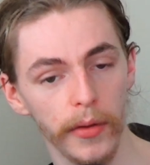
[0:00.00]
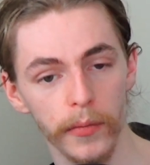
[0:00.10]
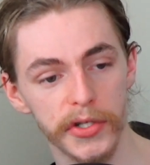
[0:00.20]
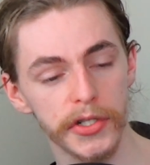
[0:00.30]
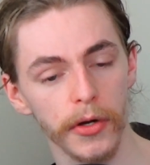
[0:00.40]

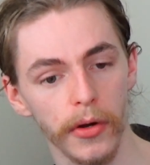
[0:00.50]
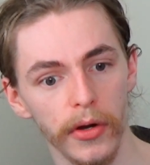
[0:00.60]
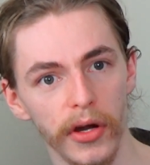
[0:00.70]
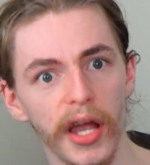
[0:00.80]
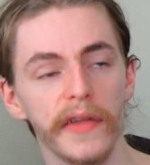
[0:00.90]
which
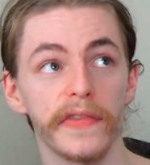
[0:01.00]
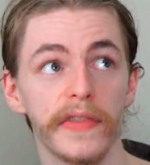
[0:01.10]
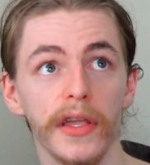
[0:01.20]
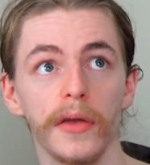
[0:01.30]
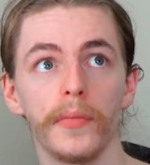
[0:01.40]
are, I
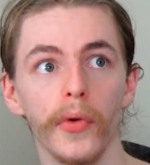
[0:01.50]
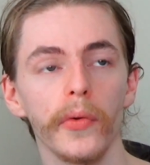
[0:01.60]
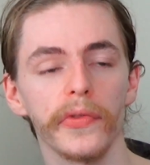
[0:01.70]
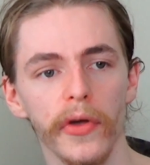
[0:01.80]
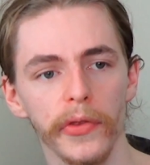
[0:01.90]
think,
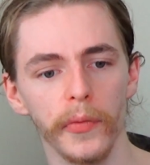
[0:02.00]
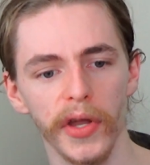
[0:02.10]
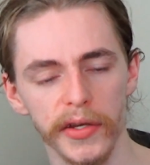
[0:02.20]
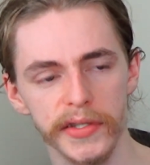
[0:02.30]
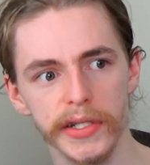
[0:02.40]
both on the
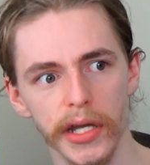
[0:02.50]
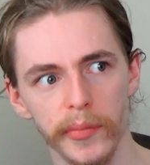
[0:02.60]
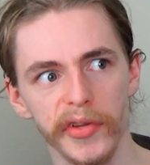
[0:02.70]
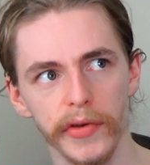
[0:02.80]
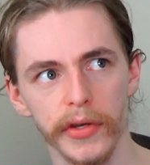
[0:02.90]
way.
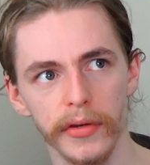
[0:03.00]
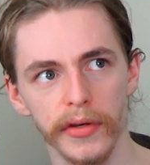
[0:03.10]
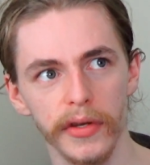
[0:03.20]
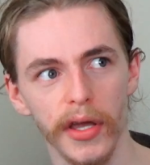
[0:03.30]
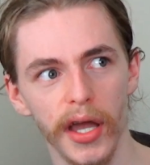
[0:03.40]

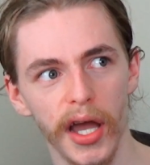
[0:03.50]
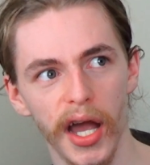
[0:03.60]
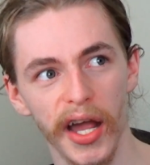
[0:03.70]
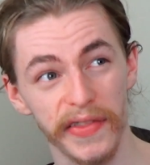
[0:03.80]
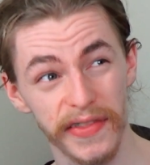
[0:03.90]
Skyblivion,
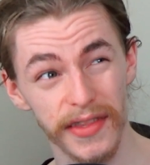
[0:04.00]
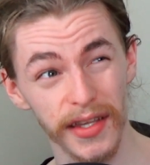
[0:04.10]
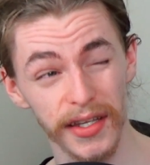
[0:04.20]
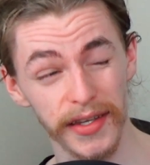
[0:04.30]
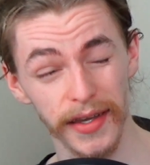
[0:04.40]
I
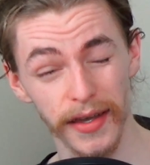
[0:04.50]
think,